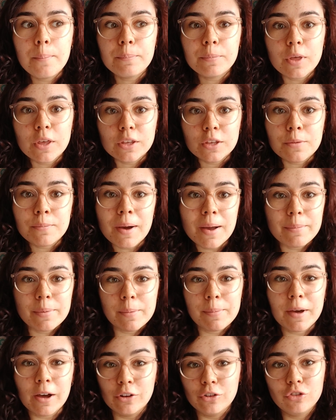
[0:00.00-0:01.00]
you might be a
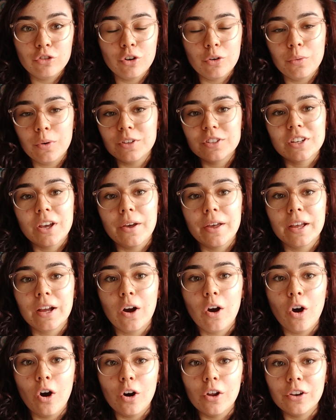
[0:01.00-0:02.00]
bit unsure what's going
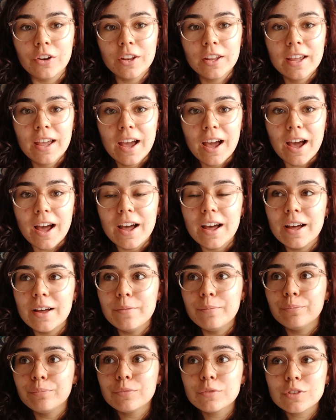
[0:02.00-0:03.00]
on.
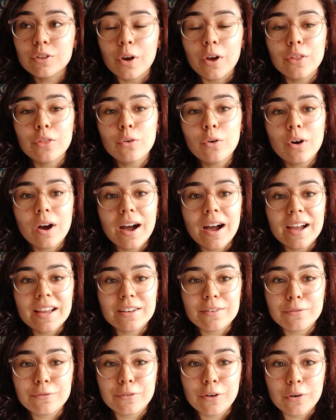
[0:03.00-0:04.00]
So I thought
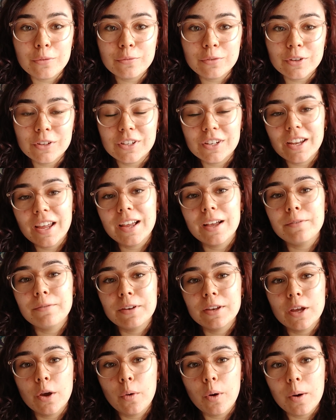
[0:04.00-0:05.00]
I'd film for you today a
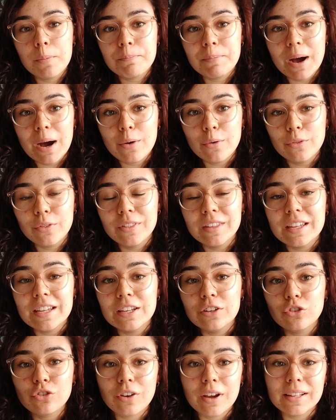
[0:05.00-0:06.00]
video about
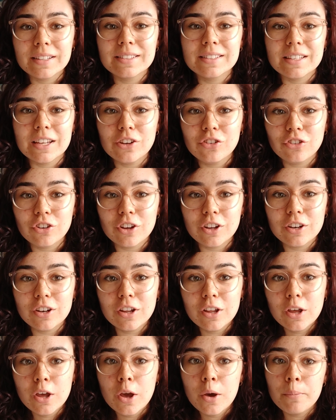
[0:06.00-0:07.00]
the transition
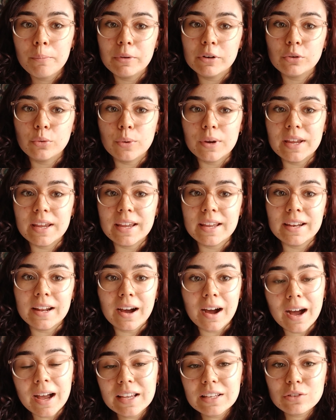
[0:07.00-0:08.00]
between
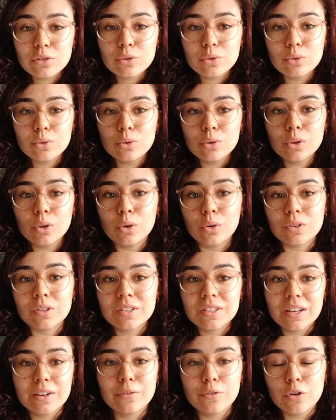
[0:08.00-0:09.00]
high school or
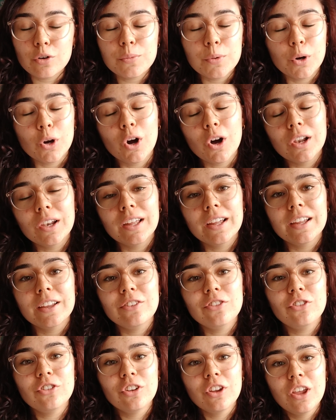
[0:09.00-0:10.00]
sixth form or
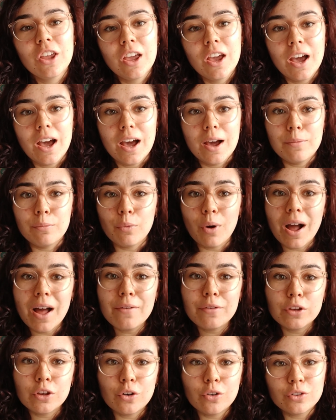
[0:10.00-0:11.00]
college,
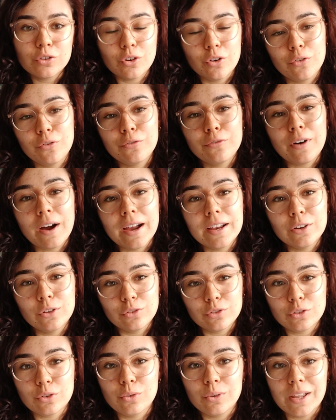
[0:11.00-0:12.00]
whatever your sort of final
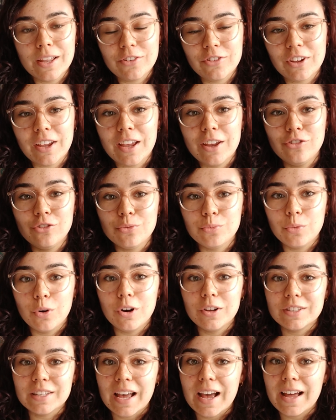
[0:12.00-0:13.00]
school education
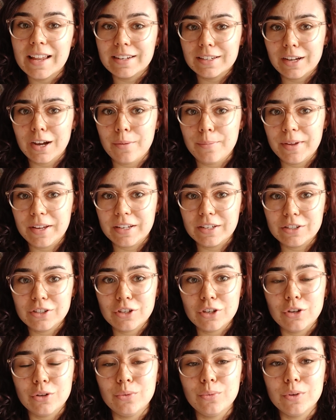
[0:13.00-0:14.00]
was, and coming
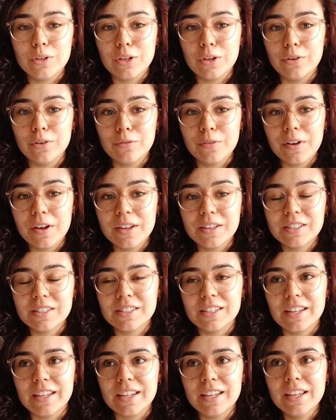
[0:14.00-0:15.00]
to
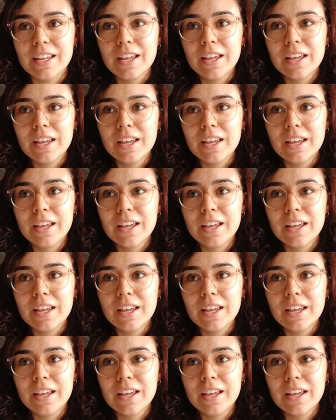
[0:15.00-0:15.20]
university.